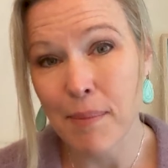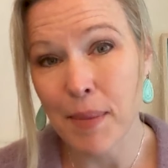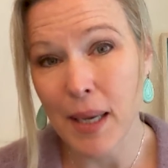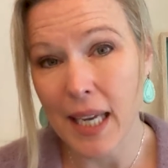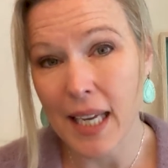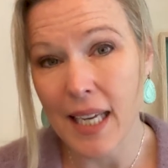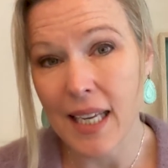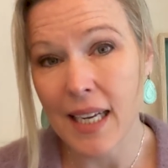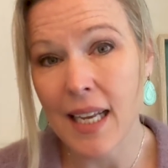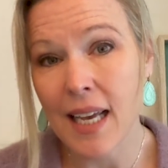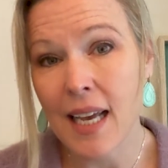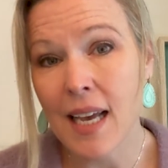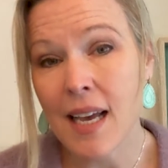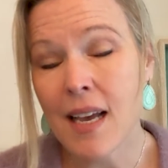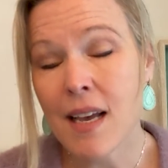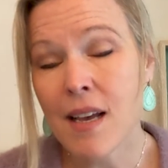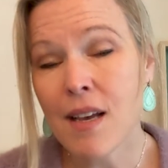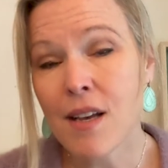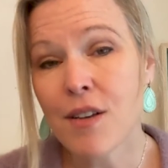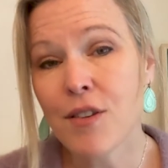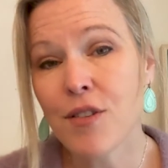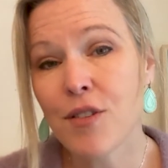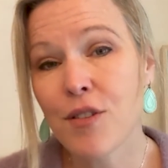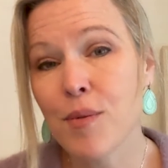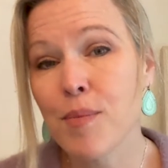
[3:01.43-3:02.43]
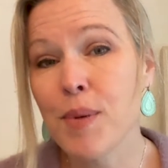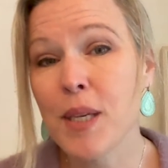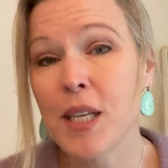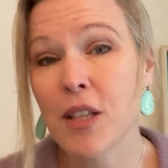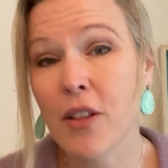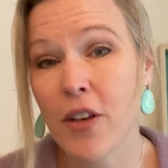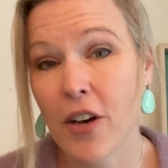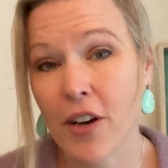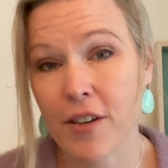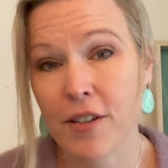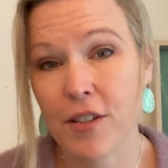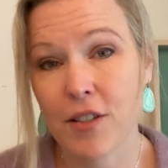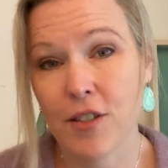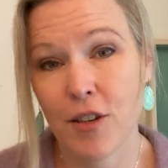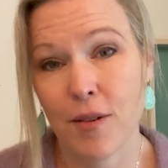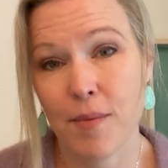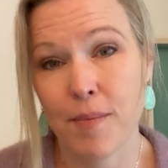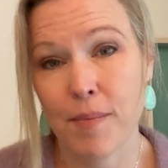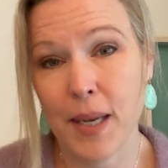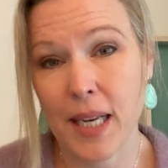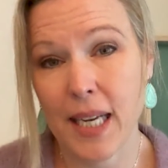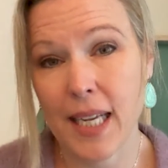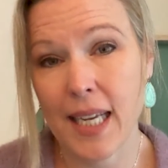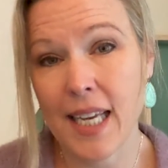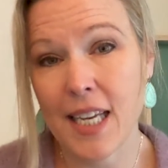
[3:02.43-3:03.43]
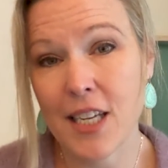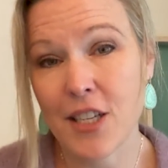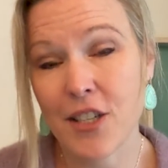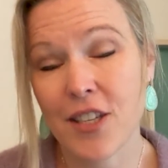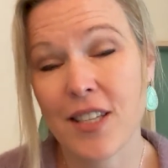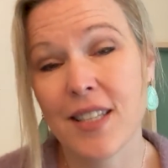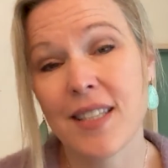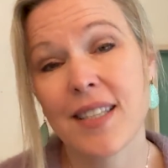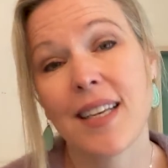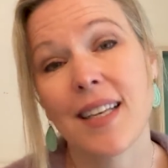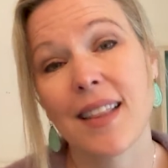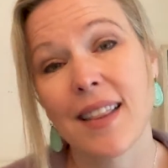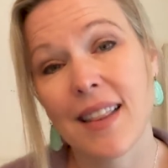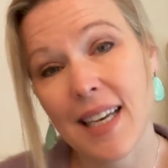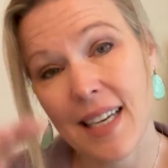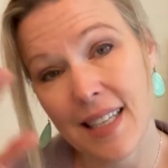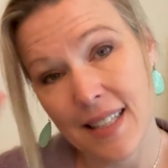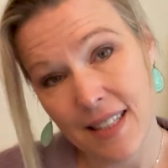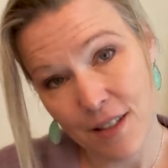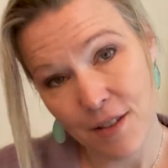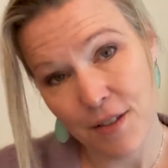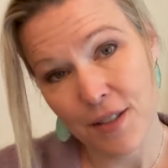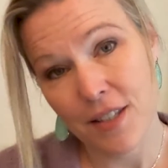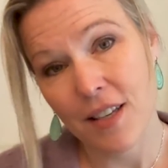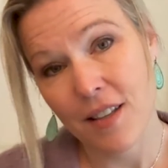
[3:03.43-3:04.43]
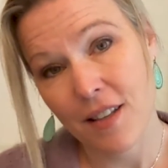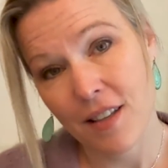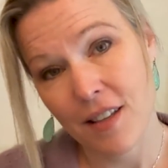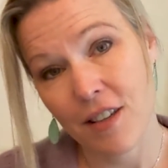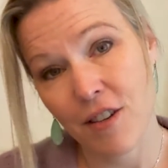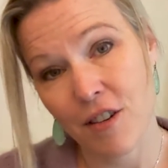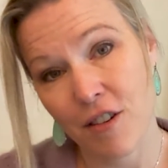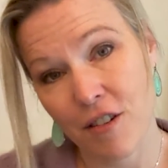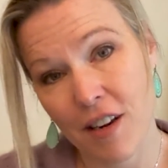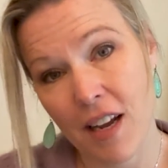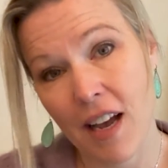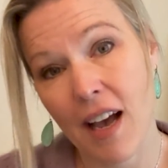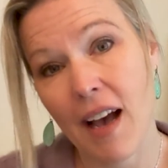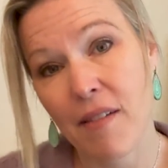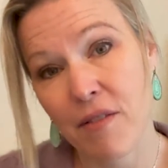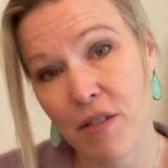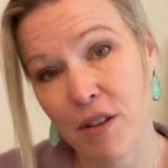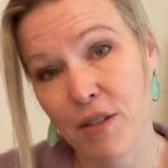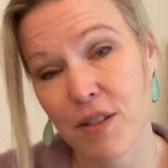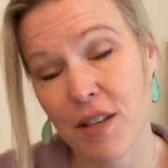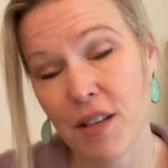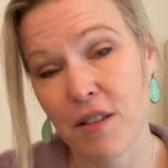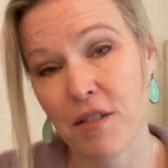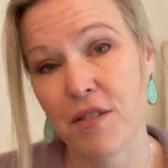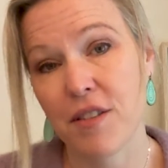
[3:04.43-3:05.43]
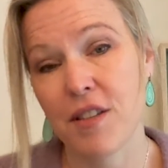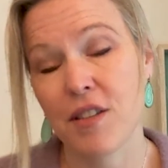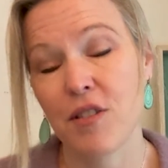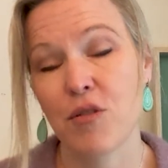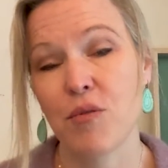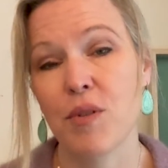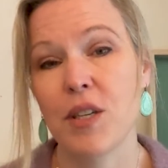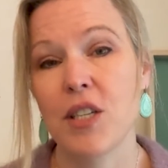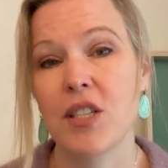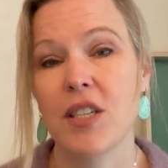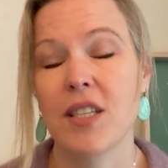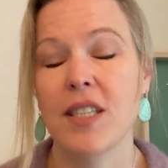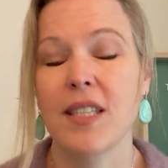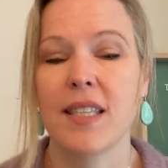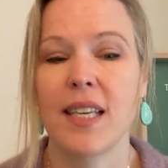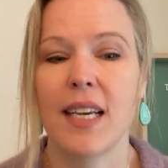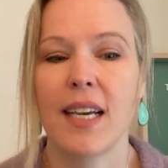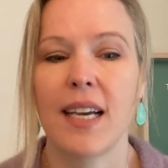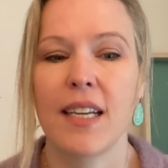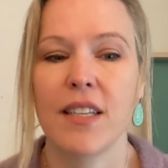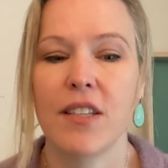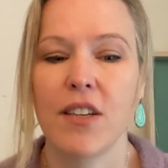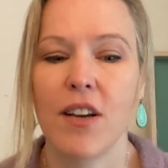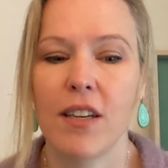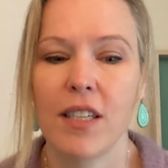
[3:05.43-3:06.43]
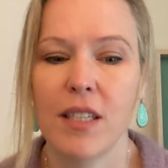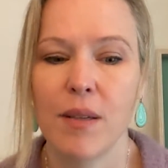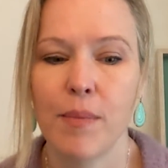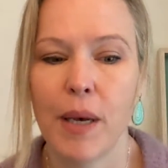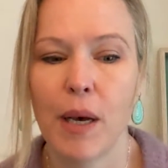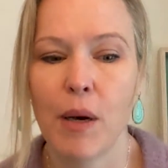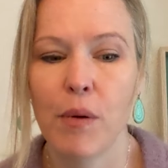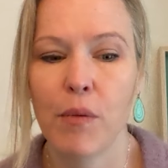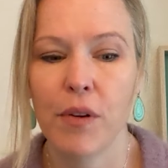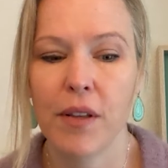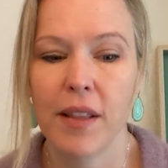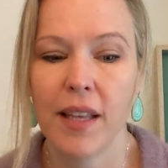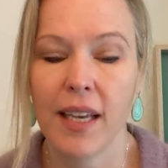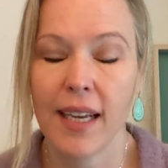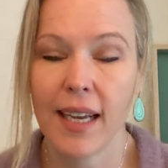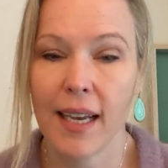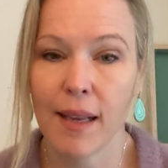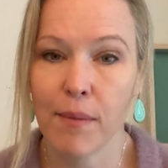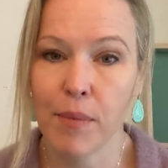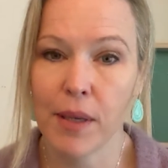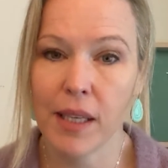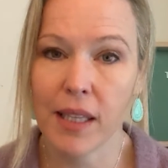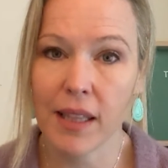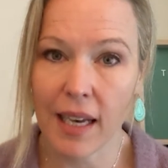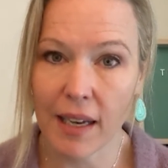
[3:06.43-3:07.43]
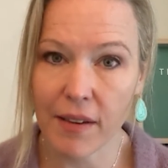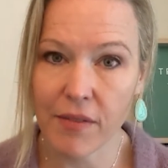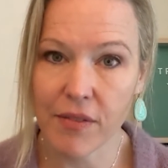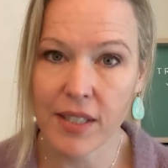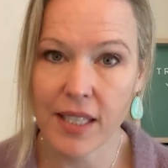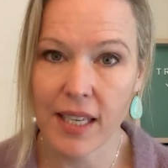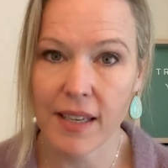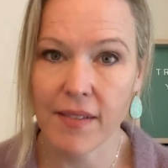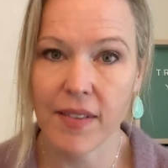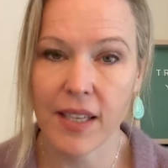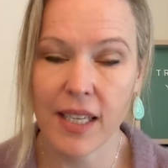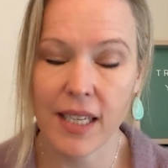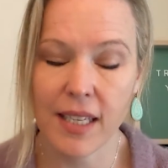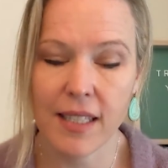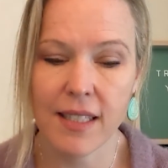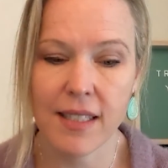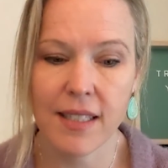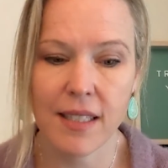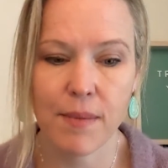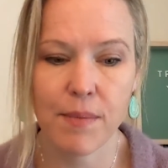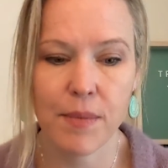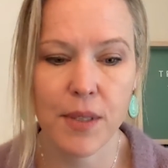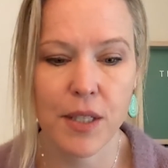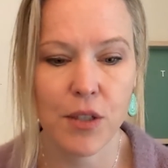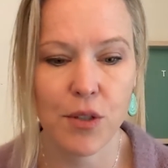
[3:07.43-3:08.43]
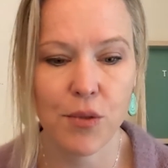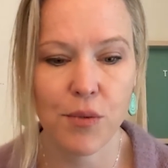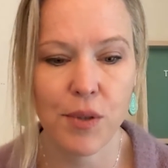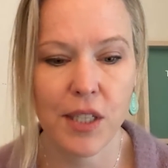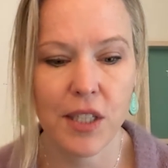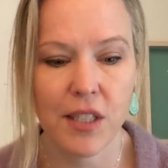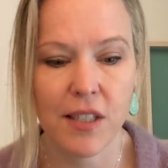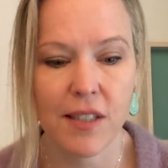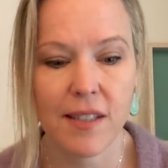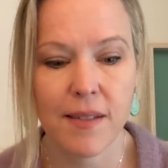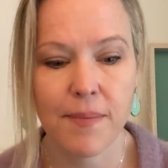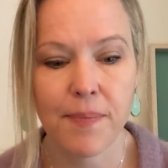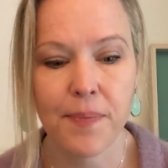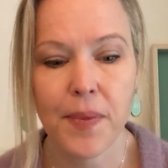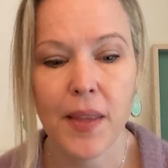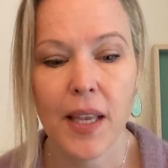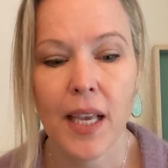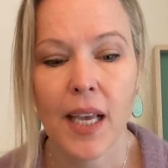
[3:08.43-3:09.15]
made to be long-term medications unless those you have those other situations like I talked about where they can be life-saving in some situations.